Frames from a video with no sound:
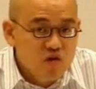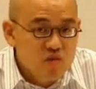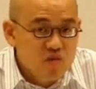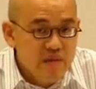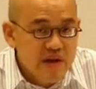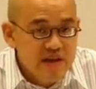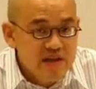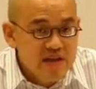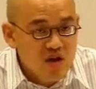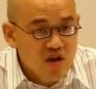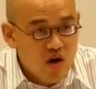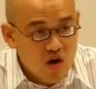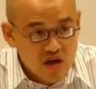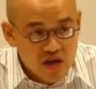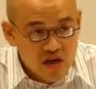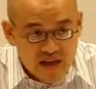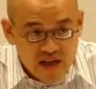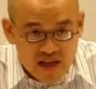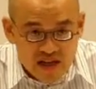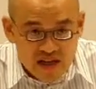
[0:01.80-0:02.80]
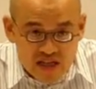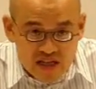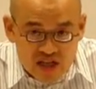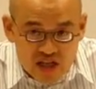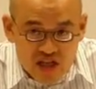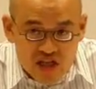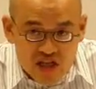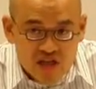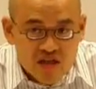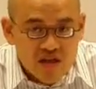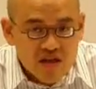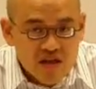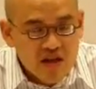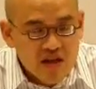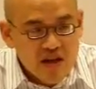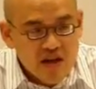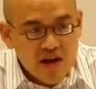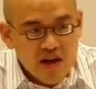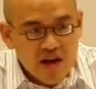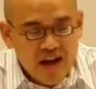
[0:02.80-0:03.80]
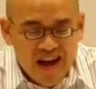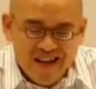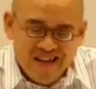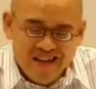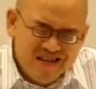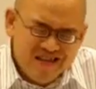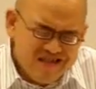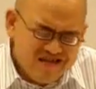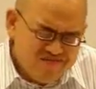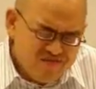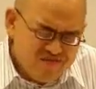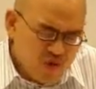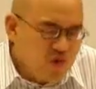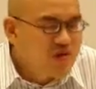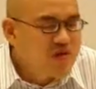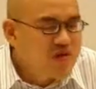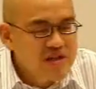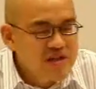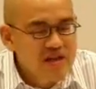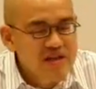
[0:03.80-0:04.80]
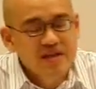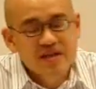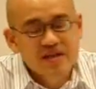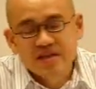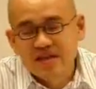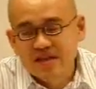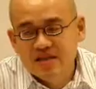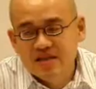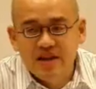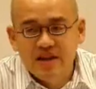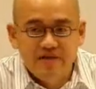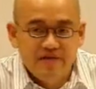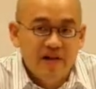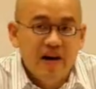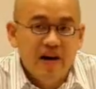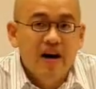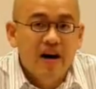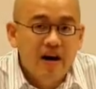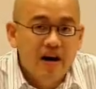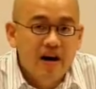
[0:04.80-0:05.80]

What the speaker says: member-based organization, I don't think that takes us that far.